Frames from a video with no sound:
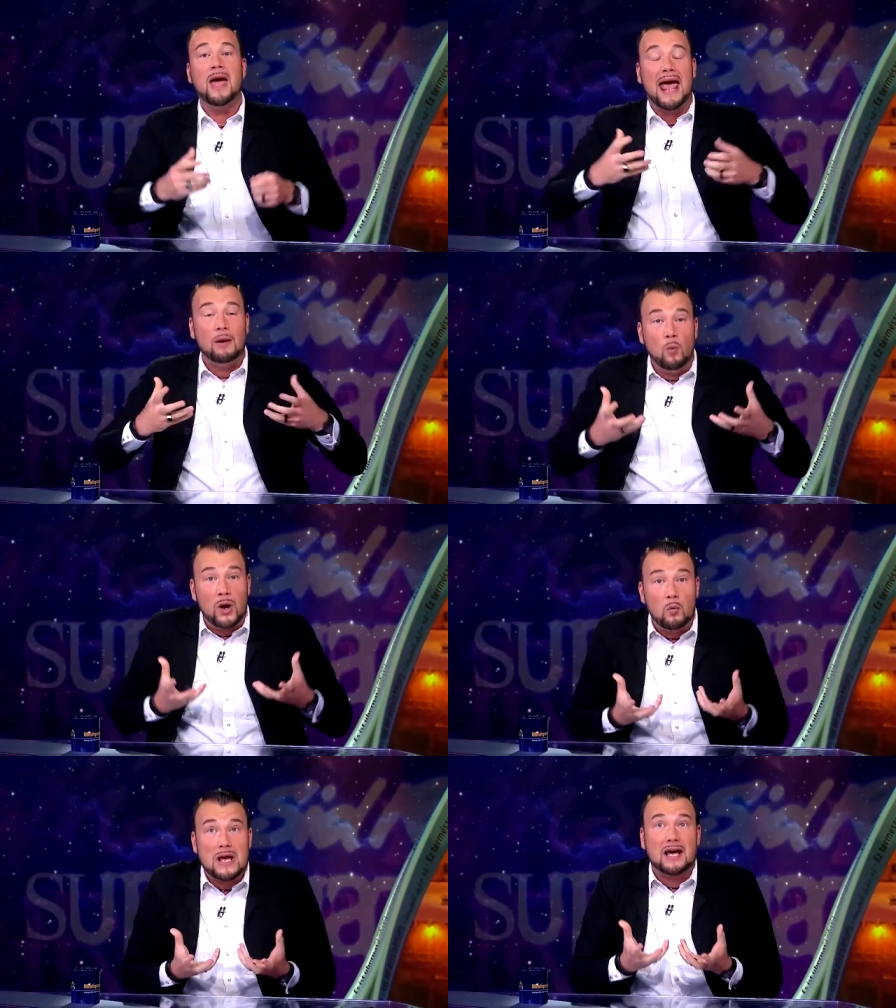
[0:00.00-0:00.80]
And
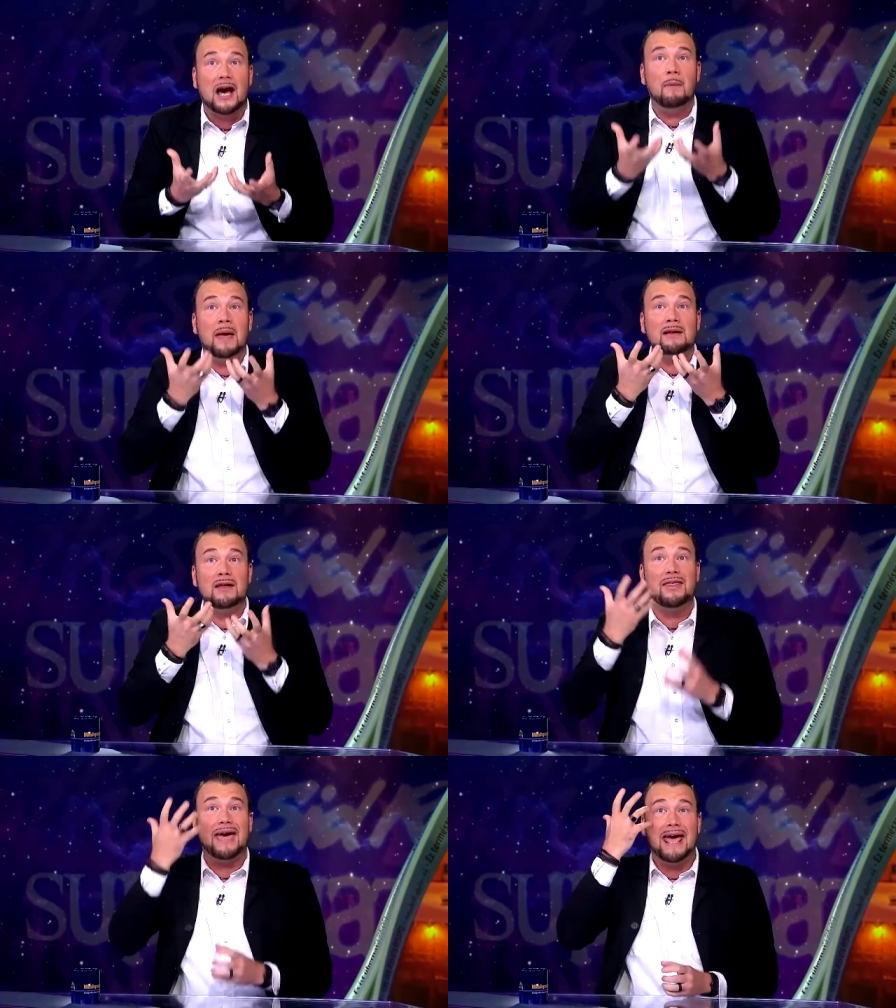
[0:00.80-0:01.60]
when we come
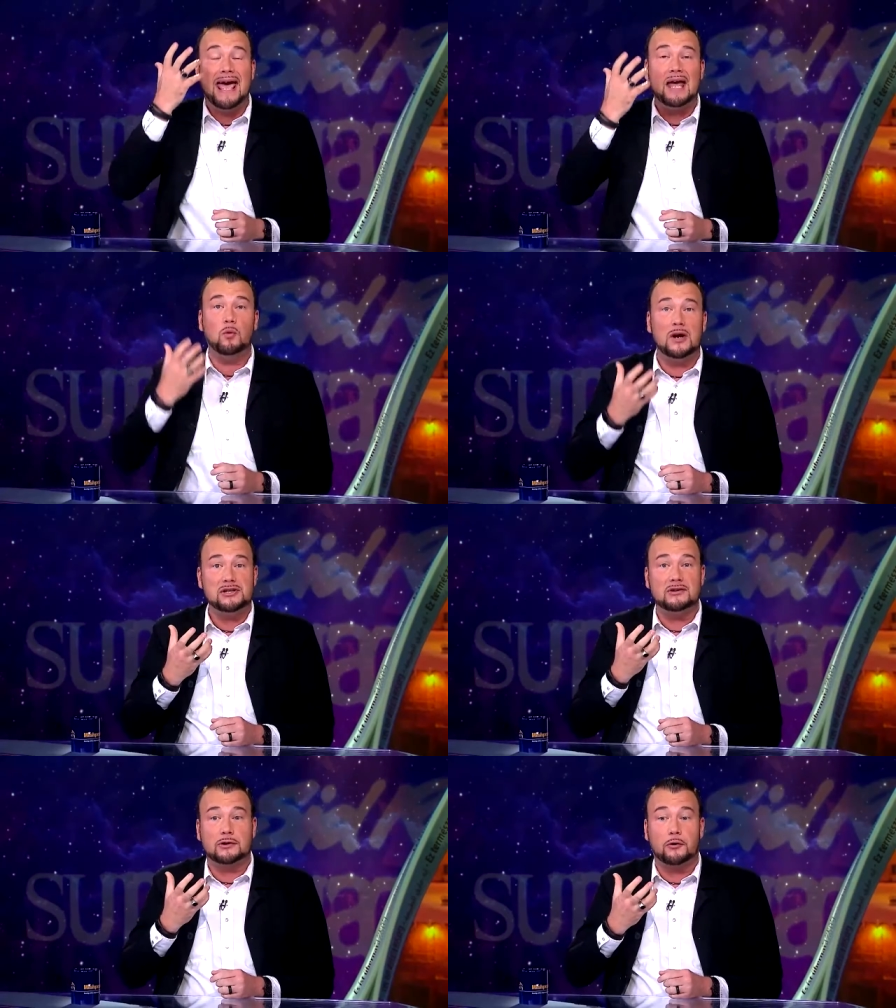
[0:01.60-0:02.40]
into the head, which
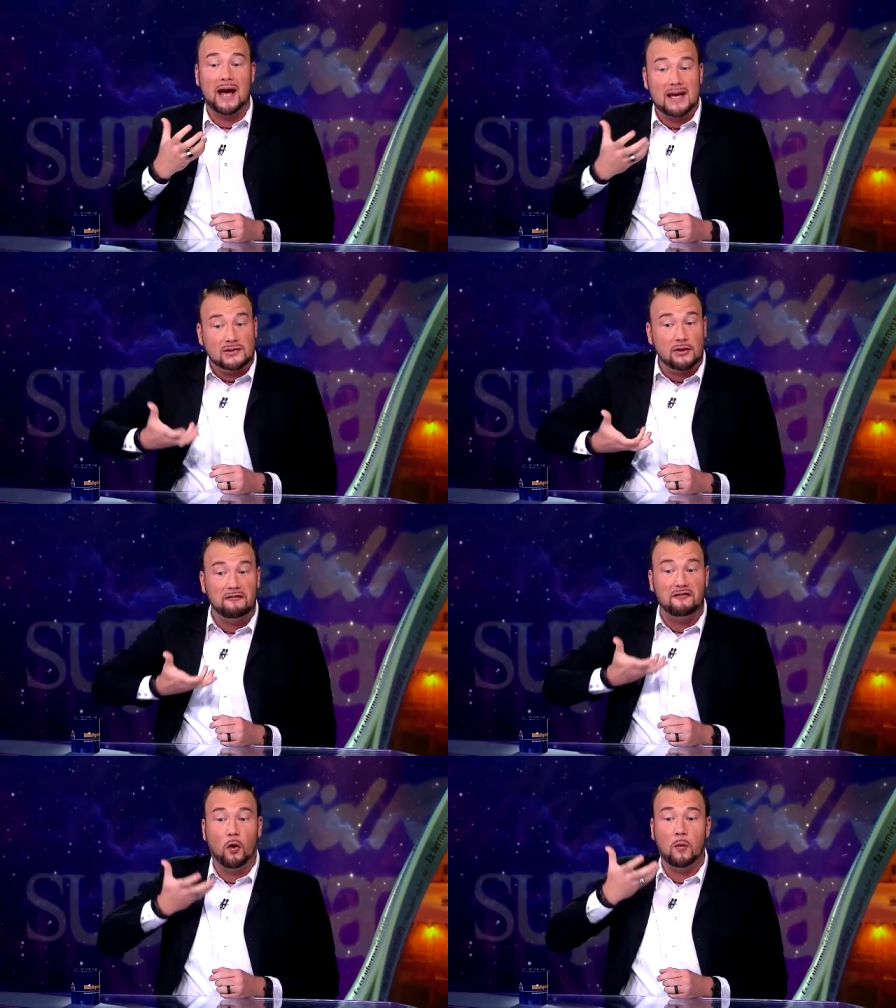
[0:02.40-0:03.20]
is Christ, the
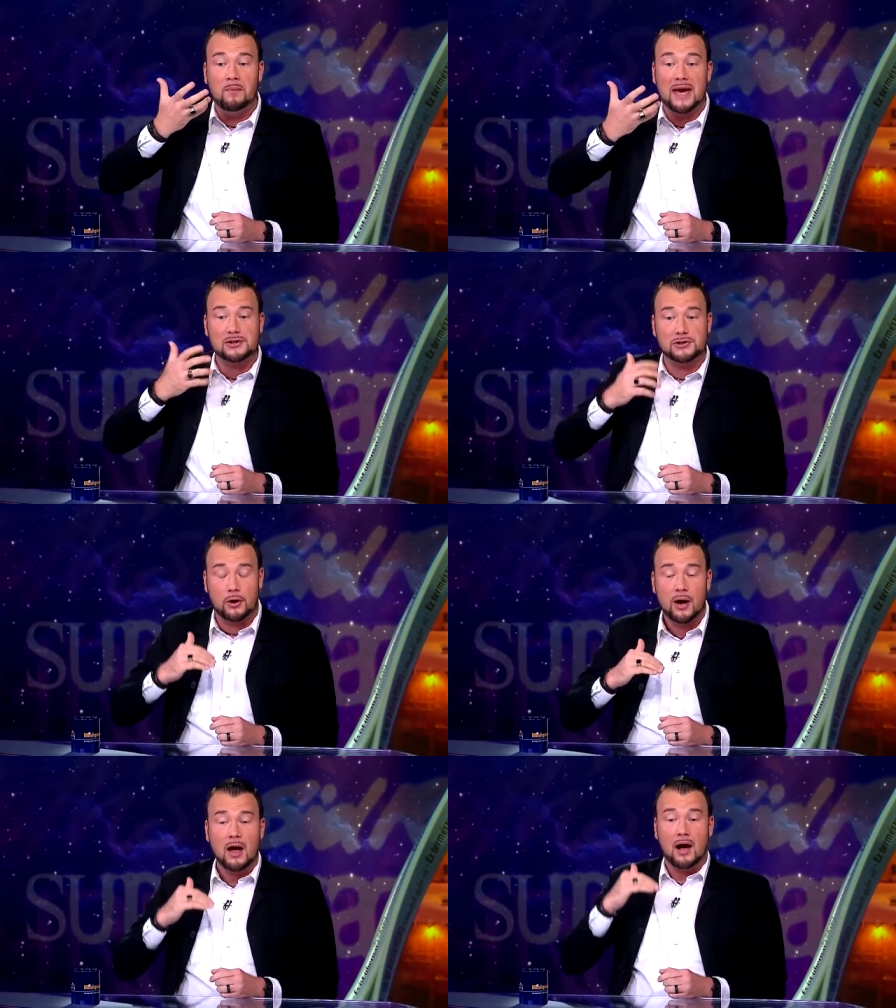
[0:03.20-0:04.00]
full
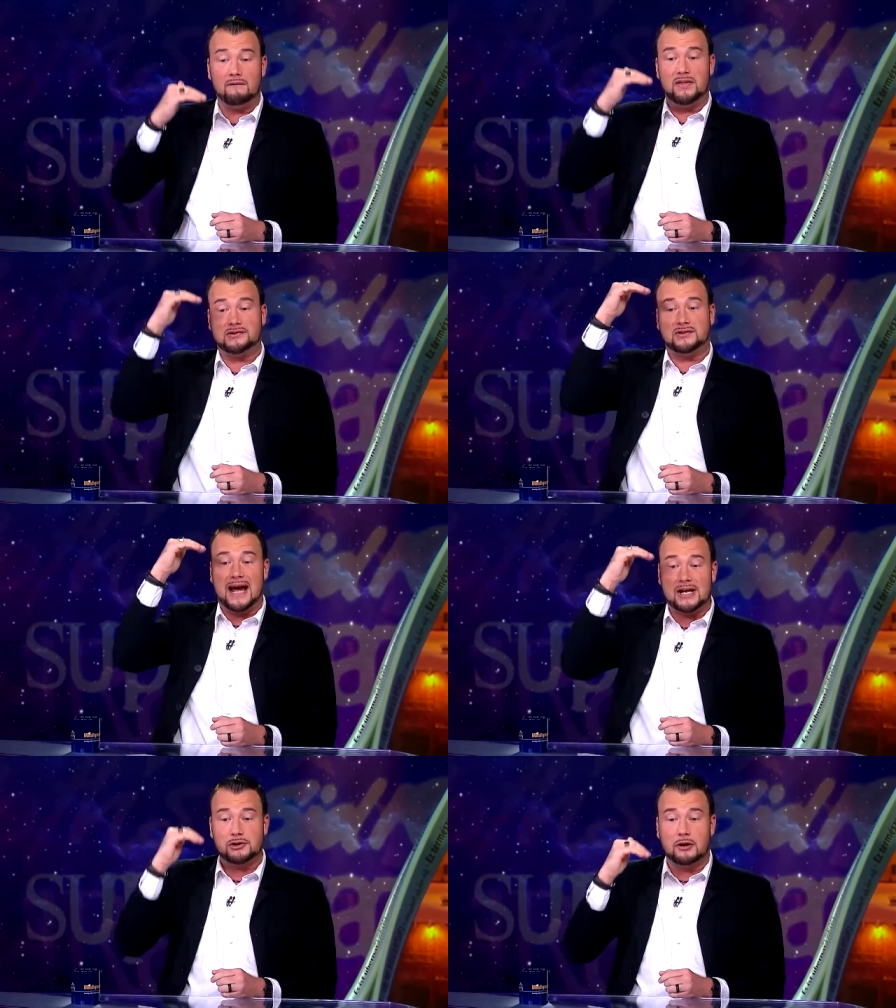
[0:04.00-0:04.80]
measure of the
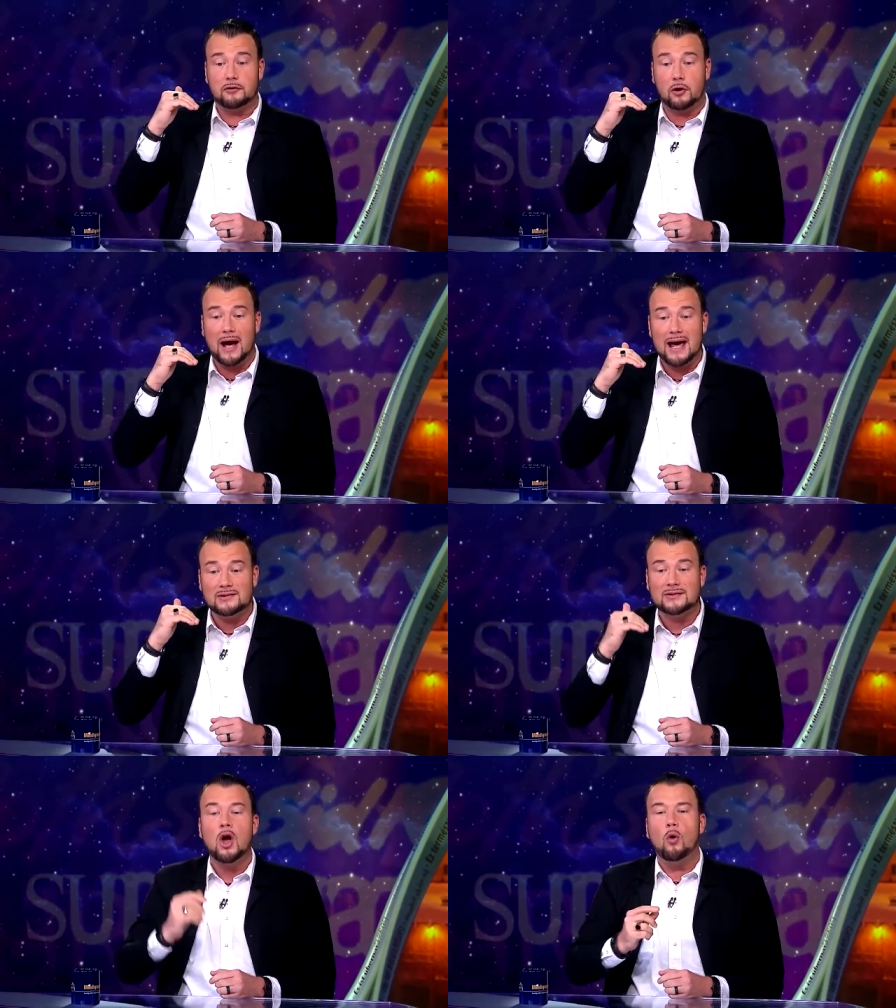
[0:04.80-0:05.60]
stature of
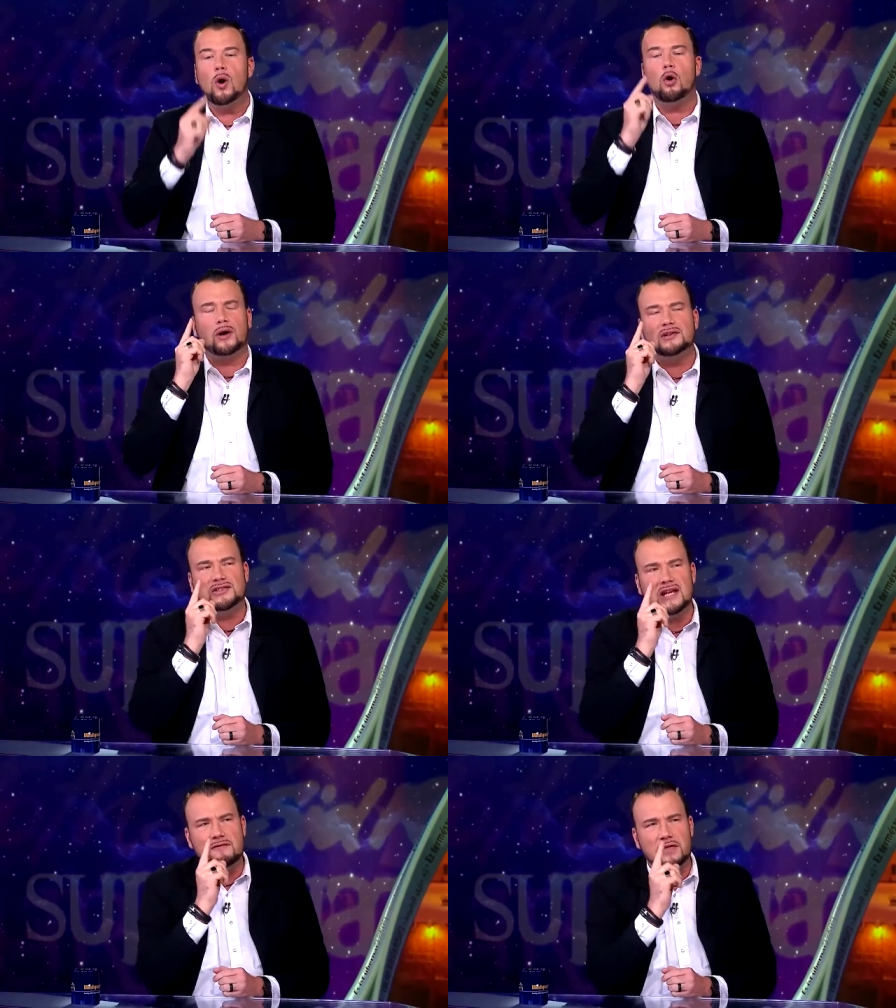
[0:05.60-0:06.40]
Christ, we'll
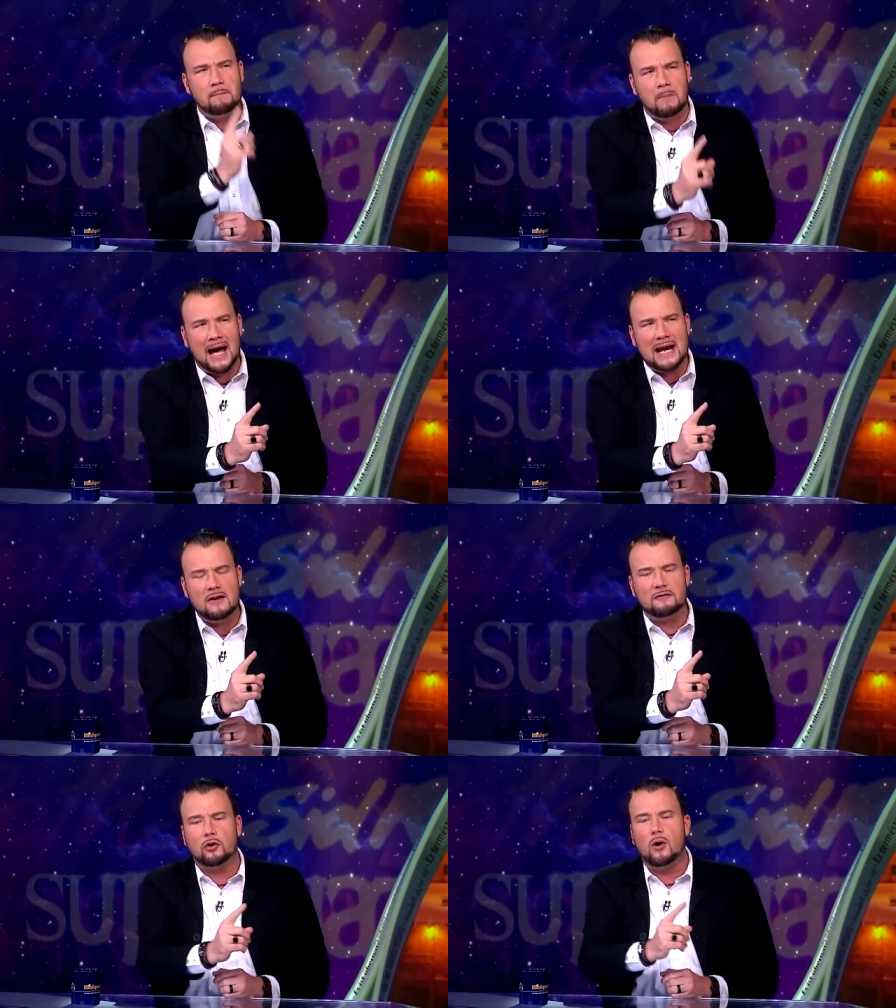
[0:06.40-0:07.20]
receive the mind
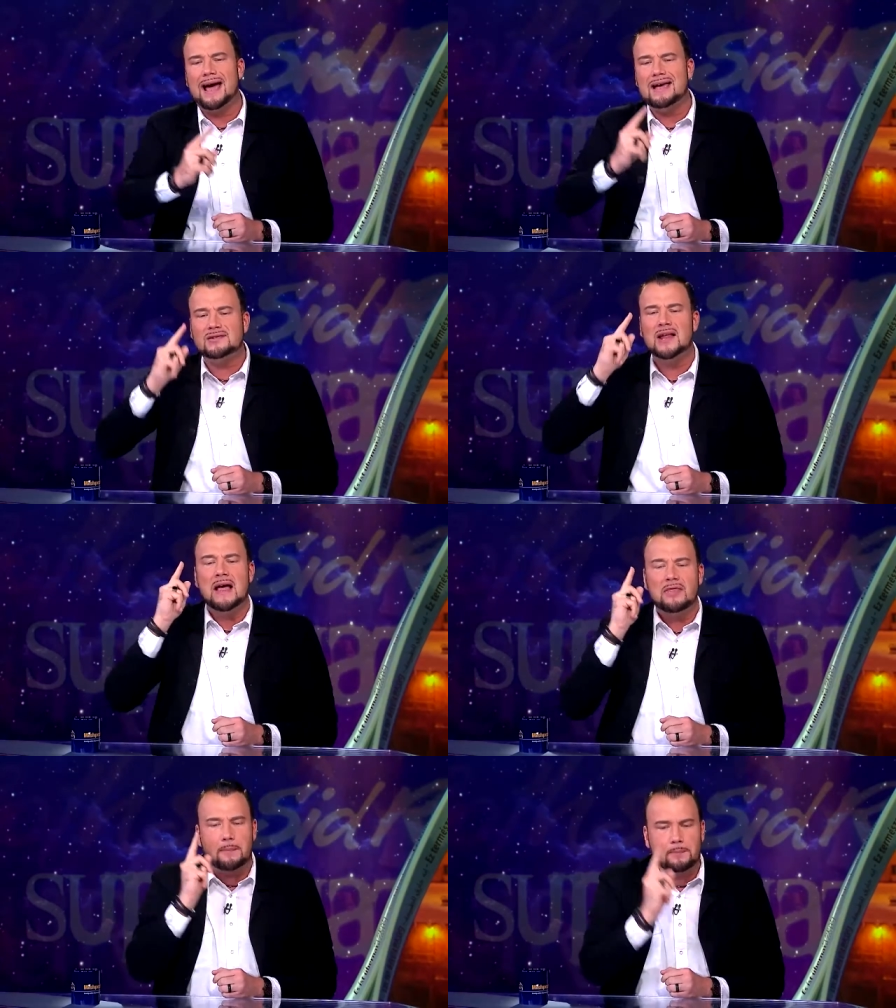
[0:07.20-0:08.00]
of Christ,
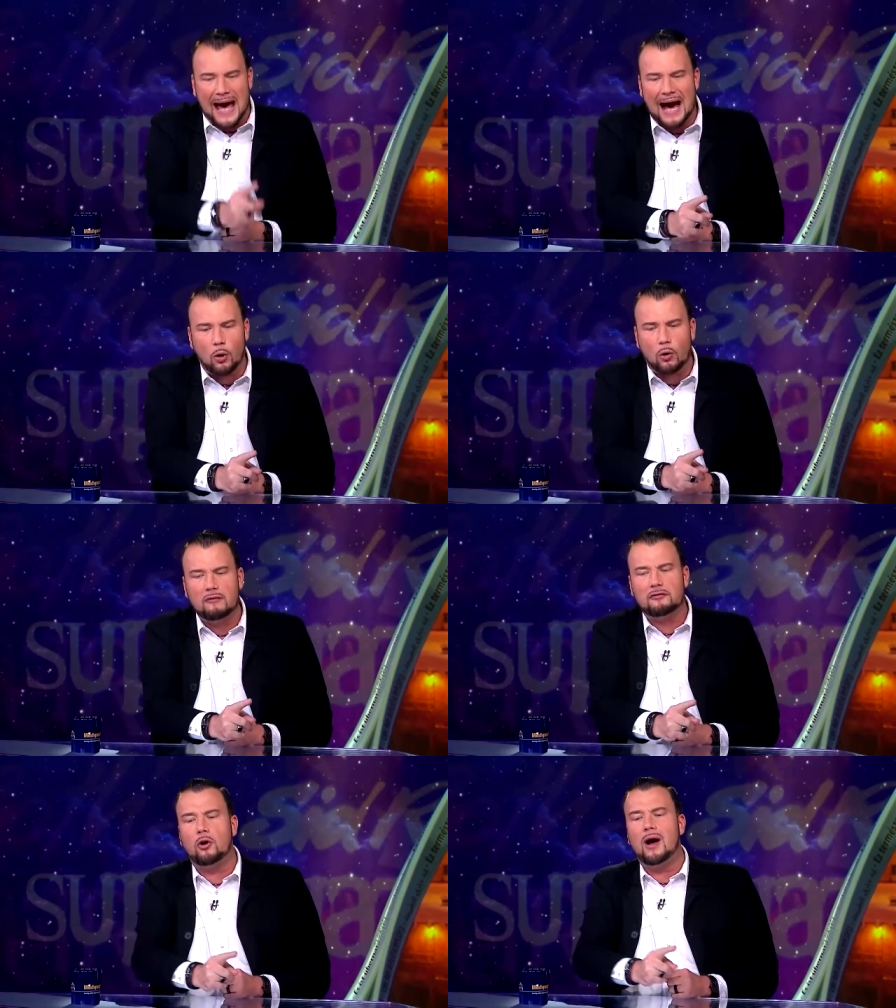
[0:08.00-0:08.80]
the power
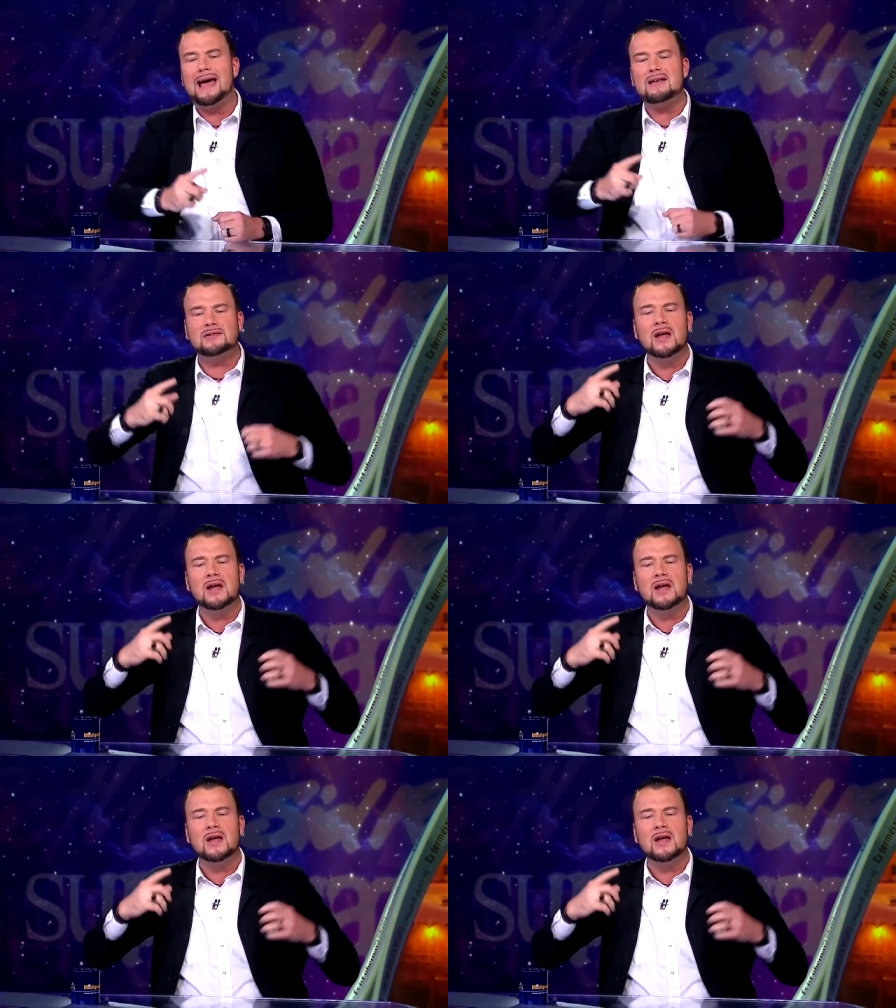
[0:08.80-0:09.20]
of Christ,